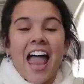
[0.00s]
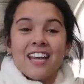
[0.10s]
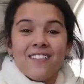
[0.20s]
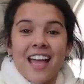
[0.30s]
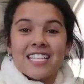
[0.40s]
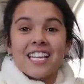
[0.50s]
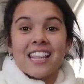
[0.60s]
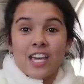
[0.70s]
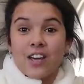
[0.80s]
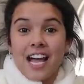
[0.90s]
Anyways,
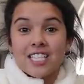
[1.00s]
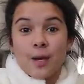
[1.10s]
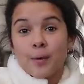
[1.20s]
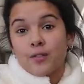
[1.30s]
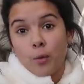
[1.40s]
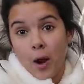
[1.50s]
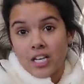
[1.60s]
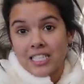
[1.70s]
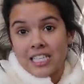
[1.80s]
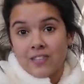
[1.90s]
thank you guys so much for
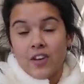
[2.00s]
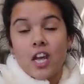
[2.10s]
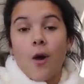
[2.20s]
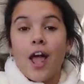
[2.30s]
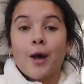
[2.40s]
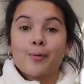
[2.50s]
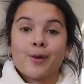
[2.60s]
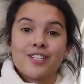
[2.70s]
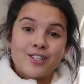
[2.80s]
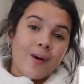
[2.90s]
watching this video. I hope you
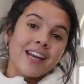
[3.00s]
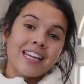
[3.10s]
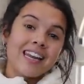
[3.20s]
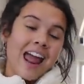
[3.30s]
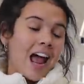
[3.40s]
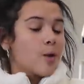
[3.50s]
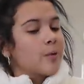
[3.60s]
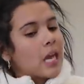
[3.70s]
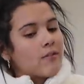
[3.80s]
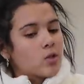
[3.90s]
enjoyed it. I hope
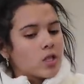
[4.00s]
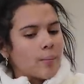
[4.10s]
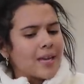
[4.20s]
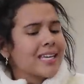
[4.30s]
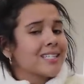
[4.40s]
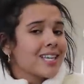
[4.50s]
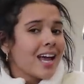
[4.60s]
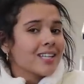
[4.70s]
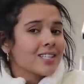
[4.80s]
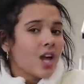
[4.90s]
it gave you some
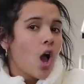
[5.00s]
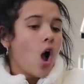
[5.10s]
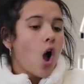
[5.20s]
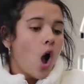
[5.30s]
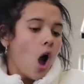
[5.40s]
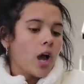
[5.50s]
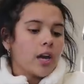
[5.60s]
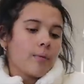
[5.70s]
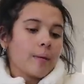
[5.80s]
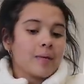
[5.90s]
insights
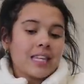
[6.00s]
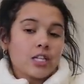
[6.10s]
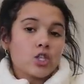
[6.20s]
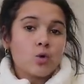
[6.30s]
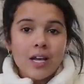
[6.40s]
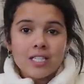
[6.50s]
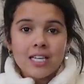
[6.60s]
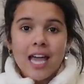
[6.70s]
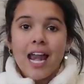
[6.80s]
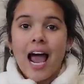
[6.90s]
on maybe things you guys
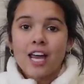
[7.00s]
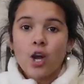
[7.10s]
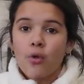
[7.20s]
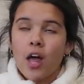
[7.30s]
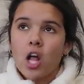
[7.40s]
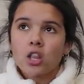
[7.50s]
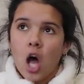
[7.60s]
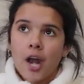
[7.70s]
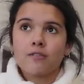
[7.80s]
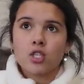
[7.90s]
could get. I know that a
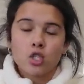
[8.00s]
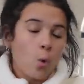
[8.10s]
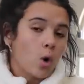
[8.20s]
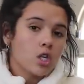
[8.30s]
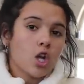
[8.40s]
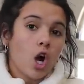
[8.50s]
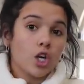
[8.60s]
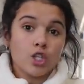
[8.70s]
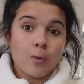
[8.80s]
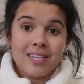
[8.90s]
lot of stores
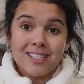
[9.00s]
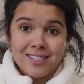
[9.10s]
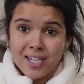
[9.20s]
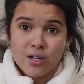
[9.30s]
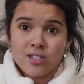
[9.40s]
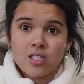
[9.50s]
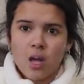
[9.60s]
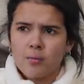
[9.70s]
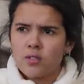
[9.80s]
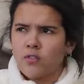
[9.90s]
are doing deals
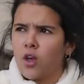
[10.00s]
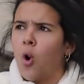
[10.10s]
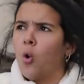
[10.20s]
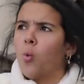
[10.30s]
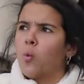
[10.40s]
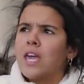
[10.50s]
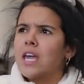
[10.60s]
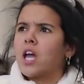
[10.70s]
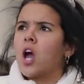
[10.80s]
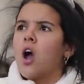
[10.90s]
almost for the whole
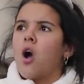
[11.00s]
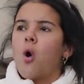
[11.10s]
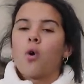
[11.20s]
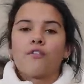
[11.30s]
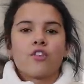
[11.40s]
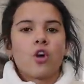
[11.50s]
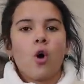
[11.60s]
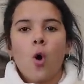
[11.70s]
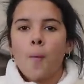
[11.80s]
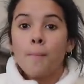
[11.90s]
week or for the
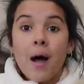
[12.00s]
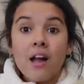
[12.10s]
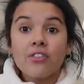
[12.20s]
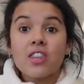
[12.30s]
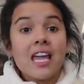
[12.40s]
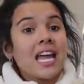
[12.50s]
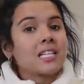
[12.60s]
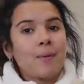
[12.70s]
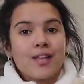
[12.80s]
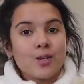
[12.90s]
whole month. It
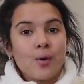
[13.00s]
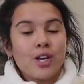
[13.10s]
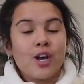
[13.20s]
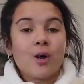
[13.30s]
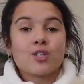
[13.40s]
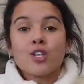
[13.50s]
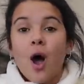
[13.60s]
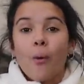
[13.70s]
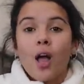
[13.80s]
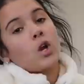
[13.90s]
depends on where you go.
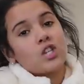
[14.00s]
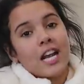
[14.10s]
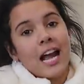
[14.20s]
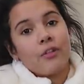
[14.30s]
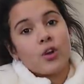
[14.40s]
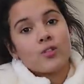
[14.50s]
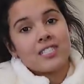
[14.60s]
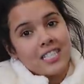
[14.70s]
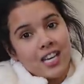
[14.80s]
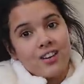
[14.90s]
So go check out those
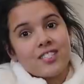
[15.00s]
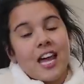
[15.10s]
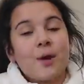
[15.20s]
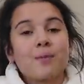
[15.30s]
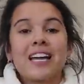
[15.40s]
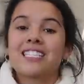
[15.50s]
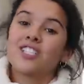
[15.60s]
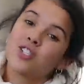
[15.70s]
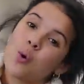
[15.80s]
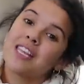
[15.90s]
deals. I hope you guys
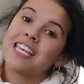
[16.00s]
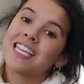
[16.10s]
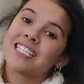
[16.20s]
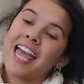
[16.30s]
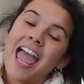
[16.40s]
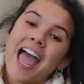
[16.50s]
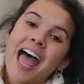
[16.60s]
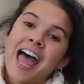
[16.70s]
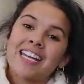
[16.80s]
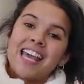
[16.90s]
enjoyed this
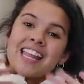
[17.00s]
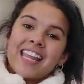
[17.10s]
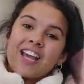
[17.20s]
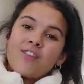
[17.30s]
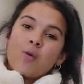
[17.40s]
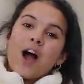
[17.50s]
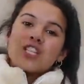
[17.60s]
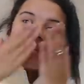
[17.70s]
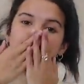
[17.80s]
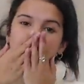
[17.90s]
and thank you for
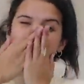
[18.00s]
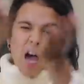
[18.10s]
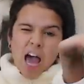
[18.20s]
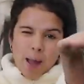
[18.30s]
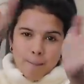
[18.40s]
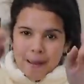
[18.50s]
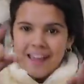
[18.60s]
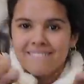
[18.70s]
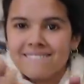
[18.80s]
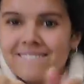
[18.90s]
watching.
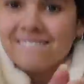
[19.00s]
Bye.